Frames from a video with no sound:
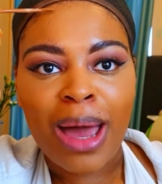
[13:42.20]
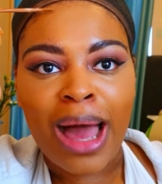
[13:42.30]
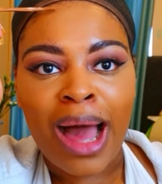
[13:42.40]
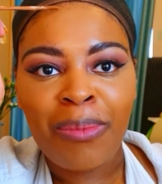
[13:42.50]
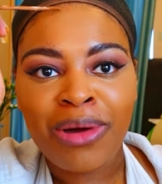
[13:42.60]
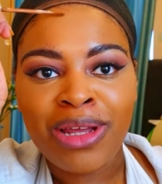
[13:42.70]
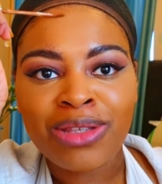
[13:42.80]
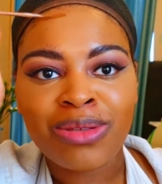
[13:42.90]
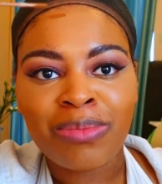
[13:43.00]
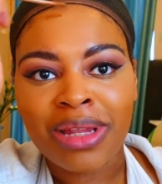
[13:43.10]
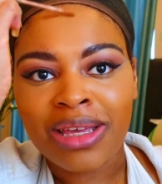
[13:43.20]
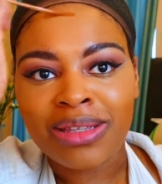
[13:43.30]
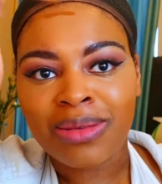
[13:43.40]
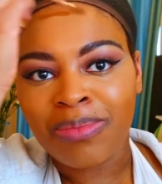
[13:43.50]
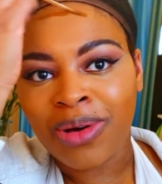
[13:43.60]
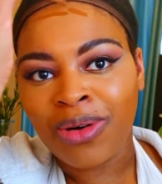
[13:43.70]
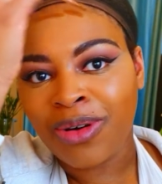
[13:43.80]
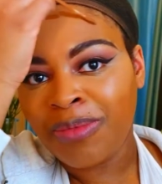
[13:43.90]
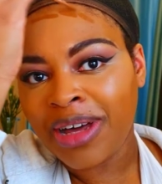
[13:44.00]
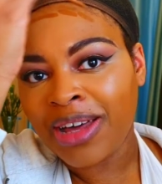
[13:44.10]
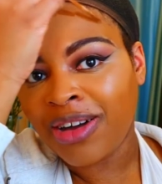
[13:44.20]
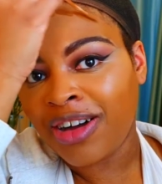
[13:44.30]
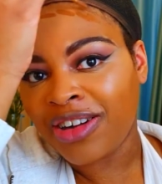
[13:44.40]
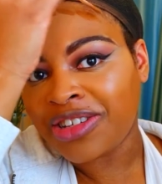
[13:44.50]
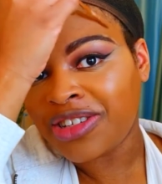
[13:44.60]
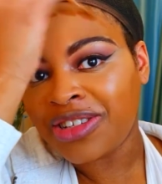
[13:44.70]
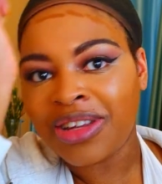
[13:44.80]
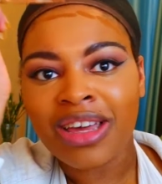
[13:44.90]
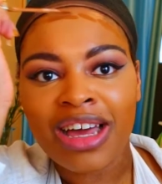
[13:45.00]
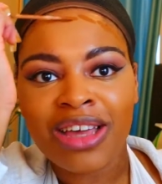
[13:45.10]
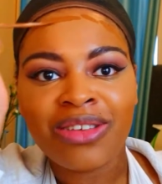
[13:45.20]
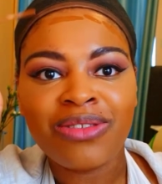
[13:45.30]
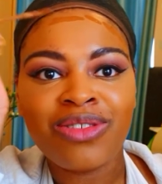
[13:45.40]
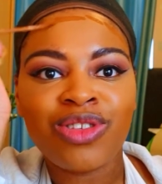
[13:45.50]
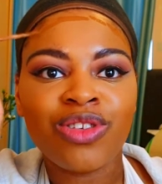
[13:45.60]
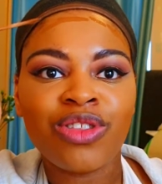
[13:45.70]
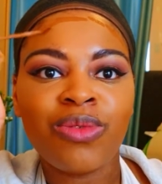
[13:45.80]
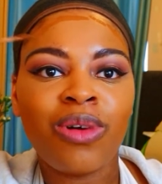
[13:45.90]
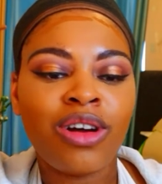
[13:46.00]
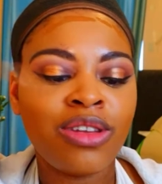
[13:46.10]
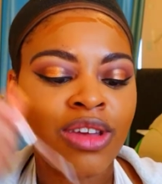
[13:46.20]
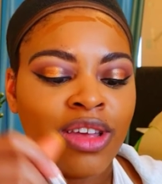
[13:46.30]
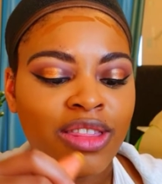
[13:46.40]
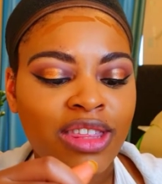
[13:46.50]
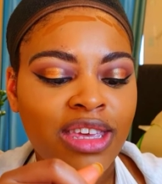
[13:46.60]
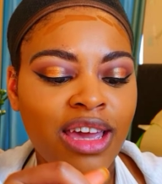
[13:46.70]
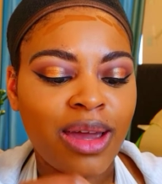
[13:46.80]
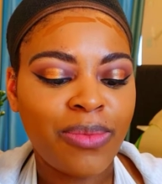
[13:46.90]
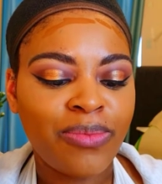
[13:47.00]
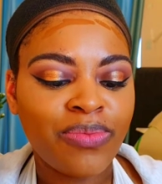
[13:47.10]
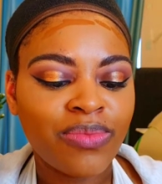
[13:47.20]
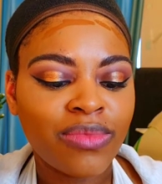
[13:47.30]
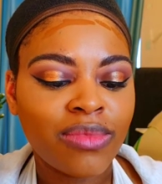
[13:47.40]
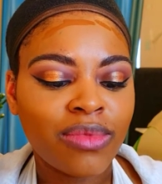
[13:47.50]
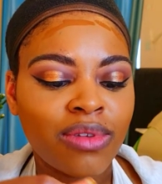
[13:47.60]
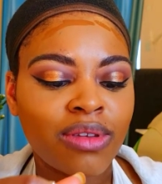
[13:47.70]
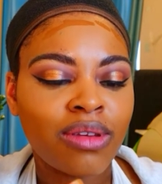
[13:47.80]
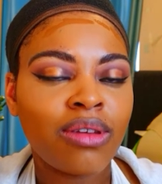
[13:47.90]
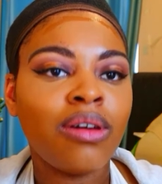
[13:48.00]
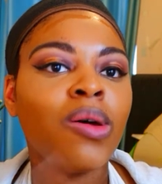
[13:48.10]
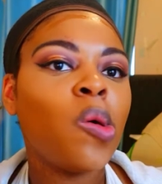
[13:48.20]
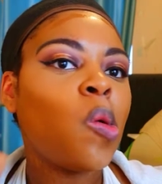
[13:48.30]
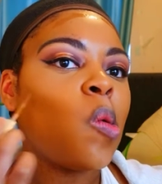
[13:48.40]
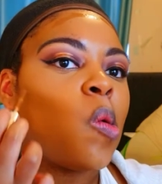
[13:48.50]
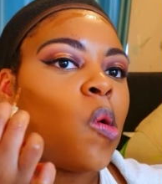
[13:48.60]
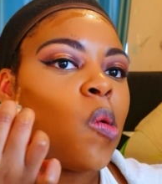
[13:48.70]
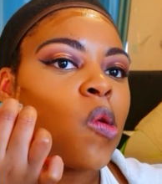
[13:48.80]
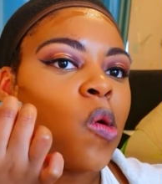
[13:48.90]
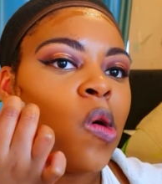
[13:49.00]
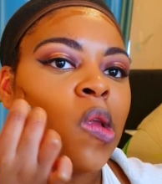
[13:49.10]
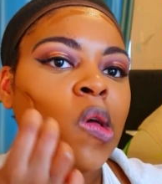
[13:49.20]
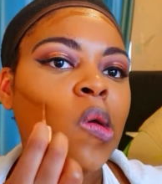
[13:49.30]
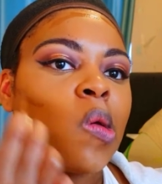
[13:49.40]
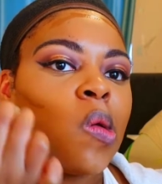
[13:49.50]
I'll put it someplace. But oh my gosh, I used the other one. The, um, what would you call it?